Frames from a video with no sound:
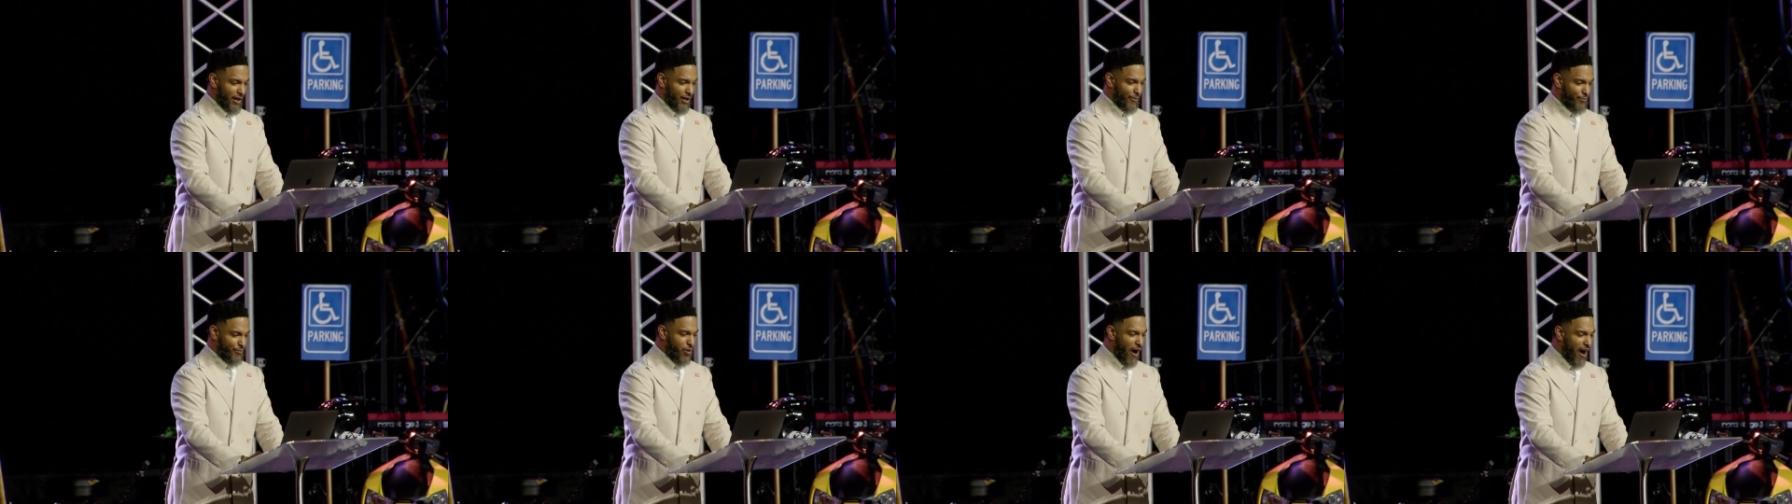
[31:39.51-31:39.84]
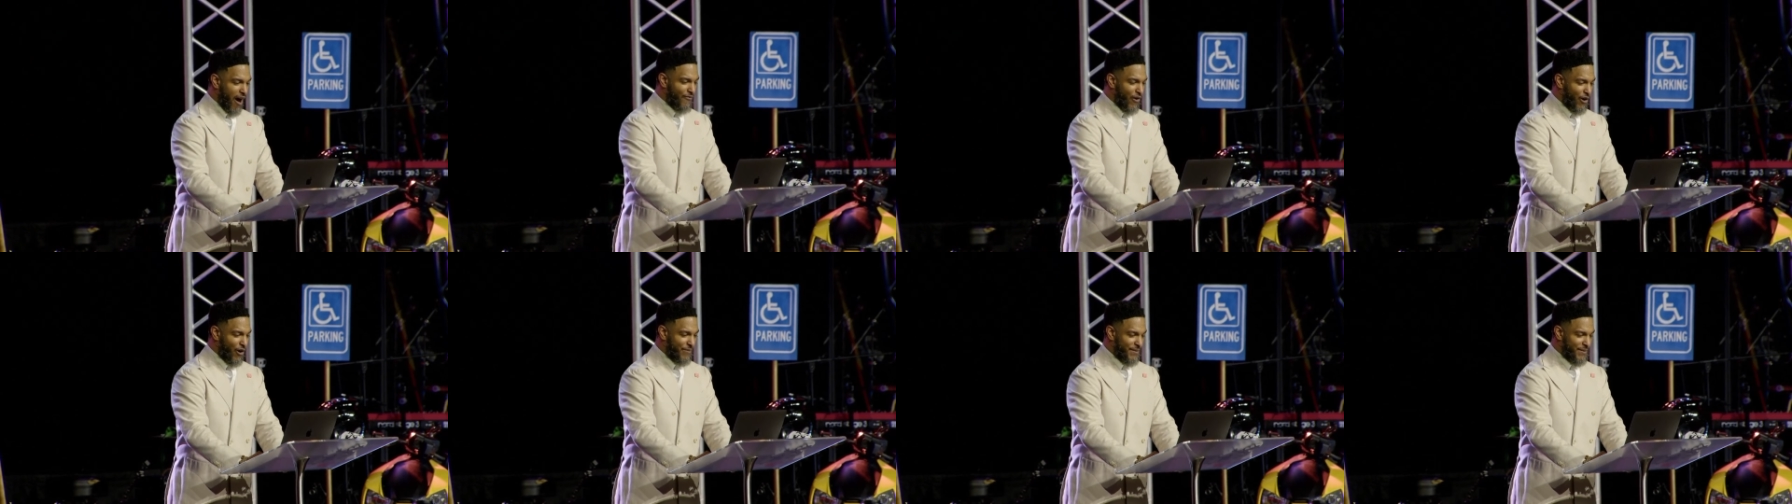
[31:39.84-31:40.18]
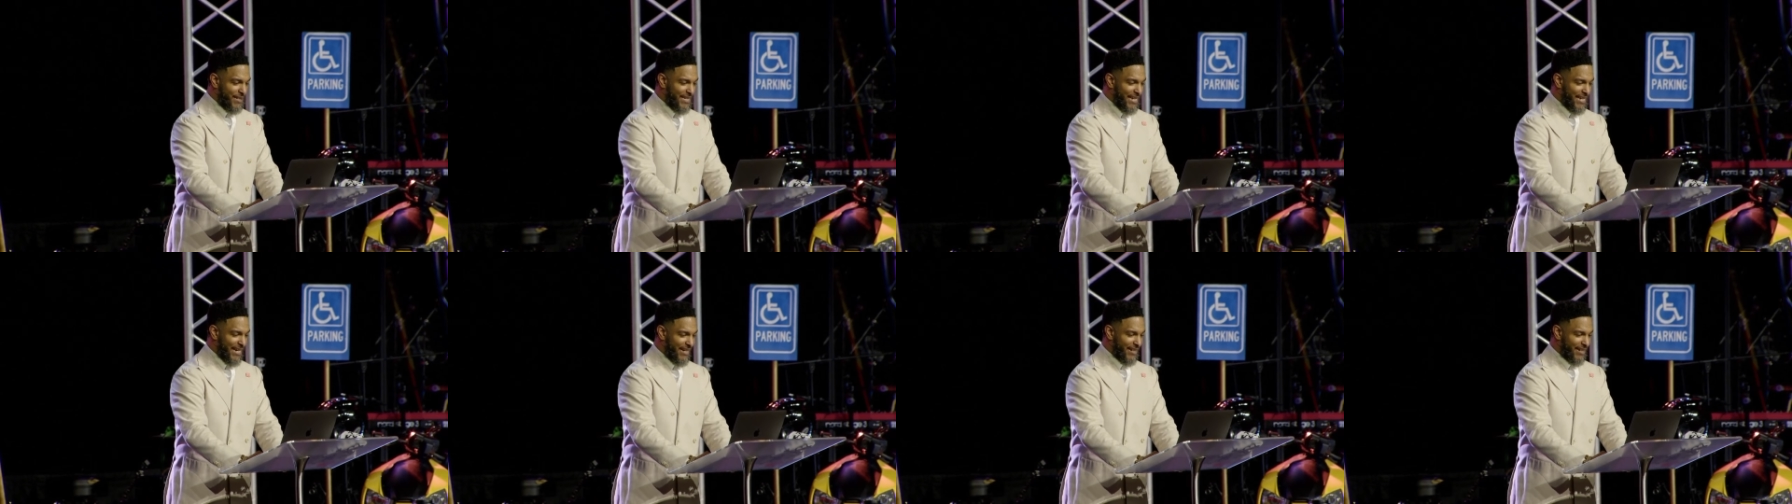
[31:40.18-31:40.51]
Proverbs
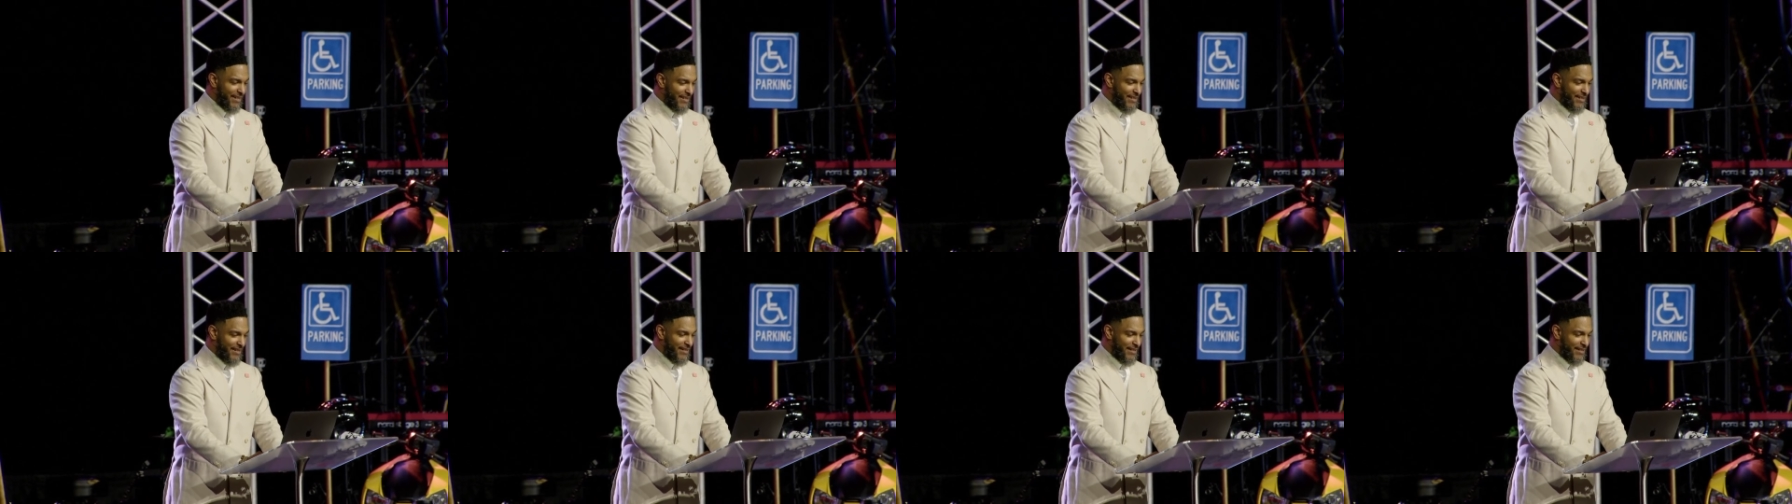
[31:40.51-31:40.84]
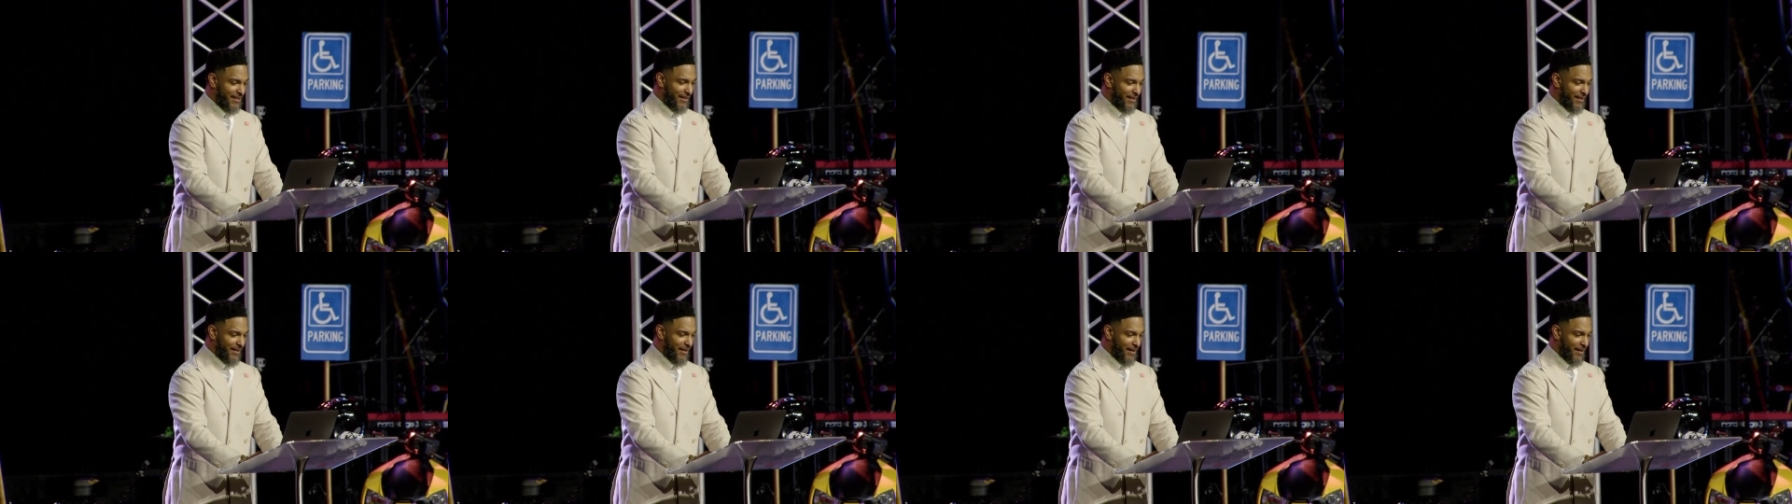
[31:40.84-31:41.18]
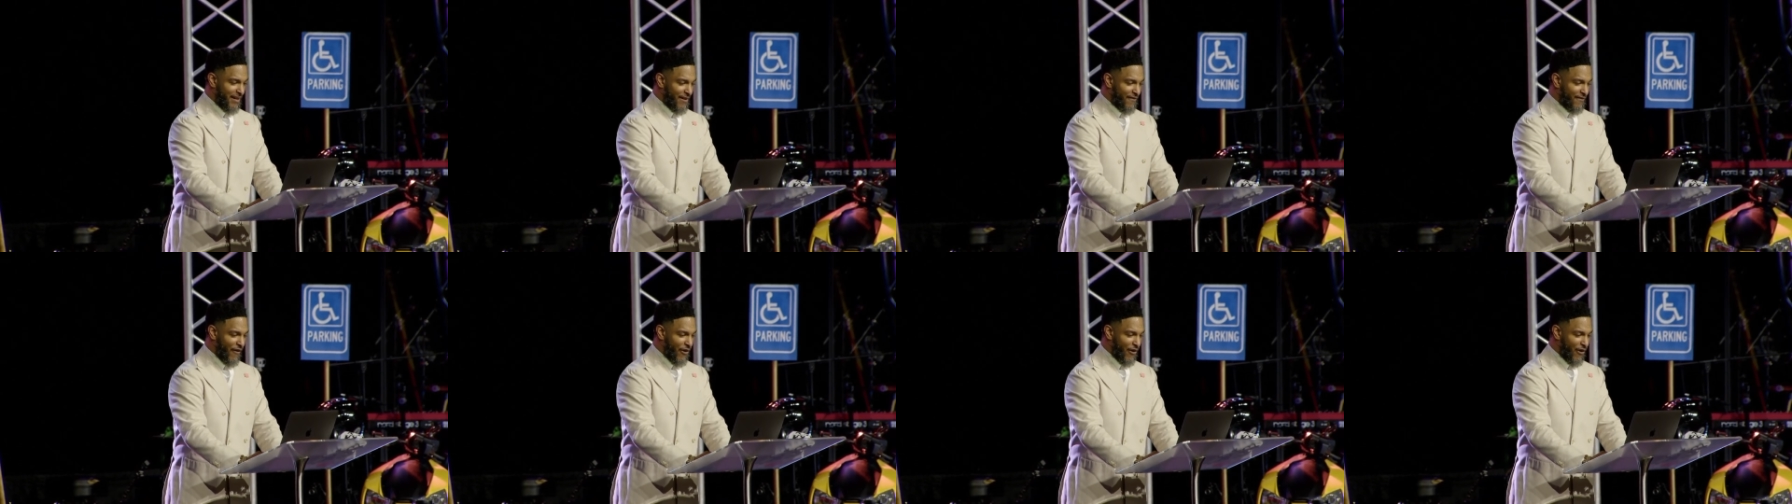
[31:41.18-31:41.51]
6
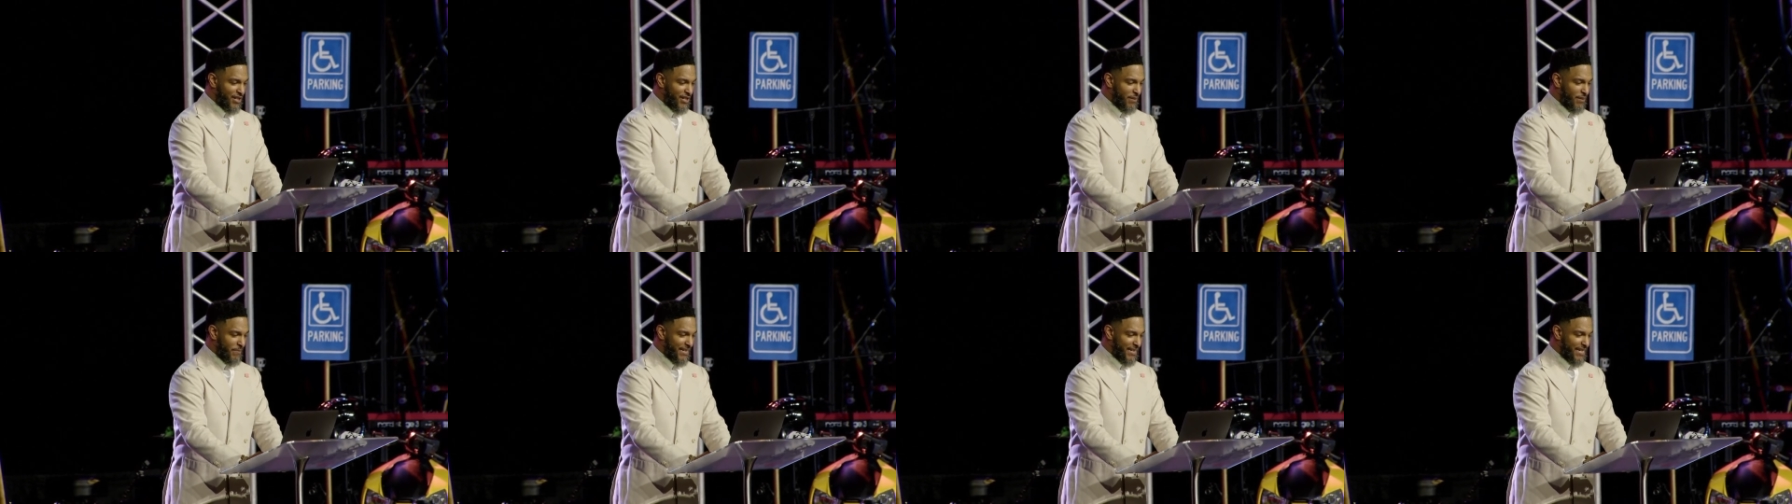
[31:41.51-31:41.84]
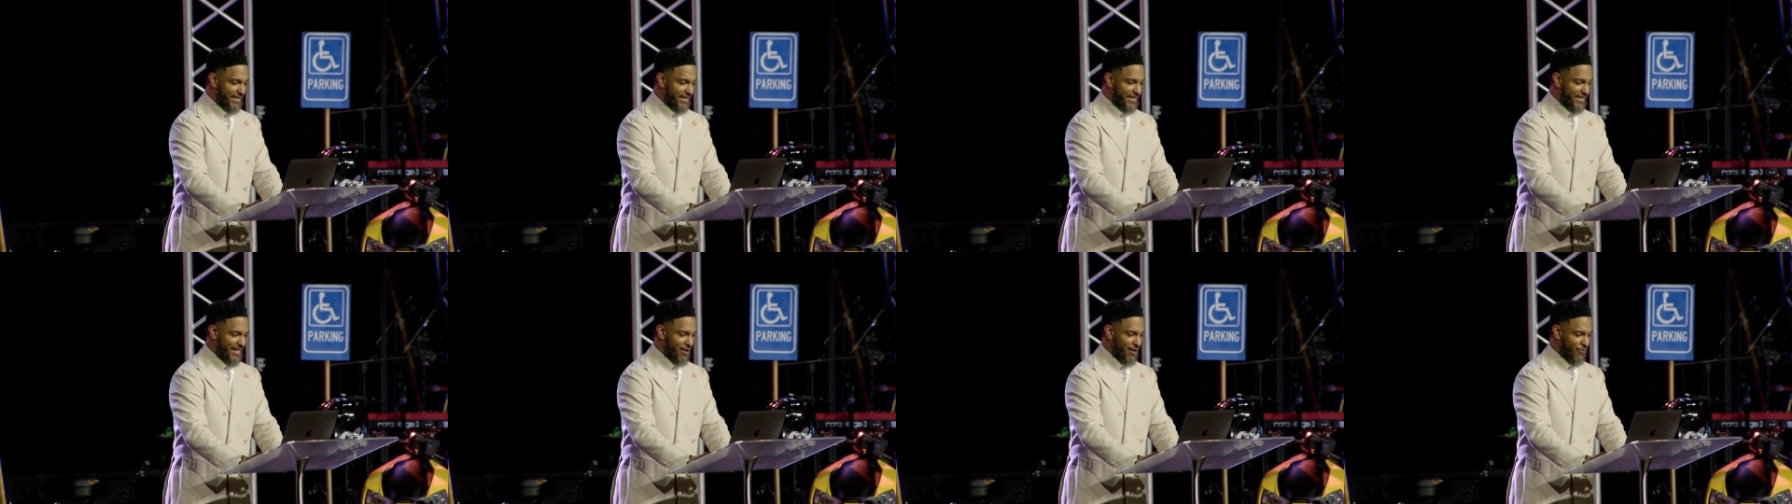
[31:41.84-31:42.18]
Verse number 16.